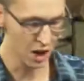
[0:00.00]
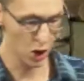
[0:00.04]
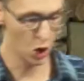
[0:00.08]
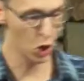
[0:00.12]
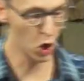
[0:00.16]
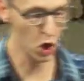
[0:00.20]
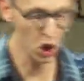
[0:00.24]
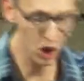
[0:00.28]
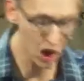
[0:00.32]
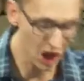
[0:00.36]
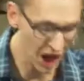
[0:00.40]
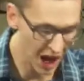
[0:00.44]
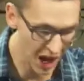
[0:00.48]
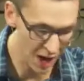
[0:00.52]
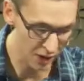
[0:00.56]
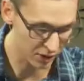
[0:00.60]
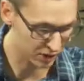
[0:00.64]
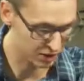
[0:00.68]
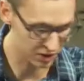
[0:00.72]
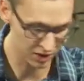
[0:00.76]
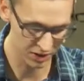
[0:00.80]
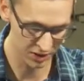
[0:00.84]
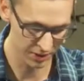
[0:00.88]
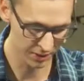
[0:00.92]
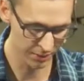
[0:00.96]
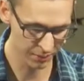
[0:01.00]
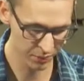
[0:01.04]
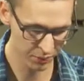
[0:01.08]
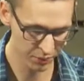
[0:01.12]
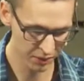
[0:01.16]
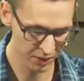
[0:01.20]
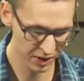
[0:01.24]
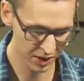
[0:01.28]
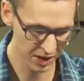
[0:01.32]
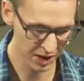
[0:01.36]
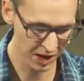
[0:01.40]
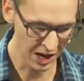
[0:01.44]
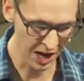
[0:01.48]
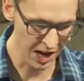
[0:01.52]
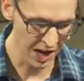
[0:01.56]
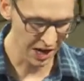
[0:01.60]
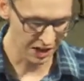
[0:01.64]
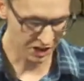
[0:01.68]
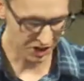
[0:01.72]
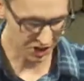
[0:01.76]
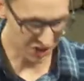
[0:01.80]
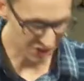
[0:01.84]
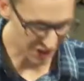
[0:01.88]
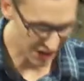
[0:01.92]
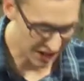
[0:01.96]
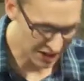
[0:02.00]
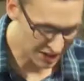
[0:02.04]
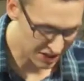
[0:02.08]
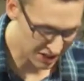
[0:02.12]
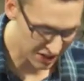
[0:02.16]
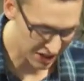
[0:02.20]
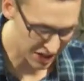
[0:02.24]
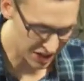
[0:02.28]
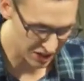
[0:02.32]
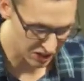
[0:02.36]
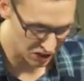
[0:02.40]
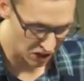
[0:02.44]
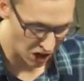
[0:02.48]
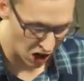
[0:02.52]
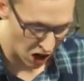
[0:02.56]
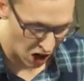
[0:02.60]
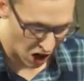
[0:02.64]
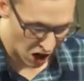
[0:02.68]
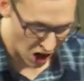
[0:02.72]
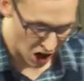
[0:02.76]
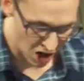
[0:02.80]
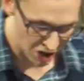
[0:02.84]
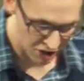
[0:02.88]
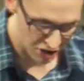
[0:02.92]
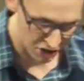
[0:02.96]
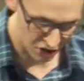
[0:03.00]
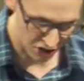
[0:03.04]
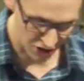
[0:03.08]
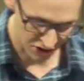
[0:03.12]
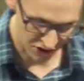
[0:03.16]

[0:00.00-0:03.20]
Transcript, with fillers: look out. Satan has asked to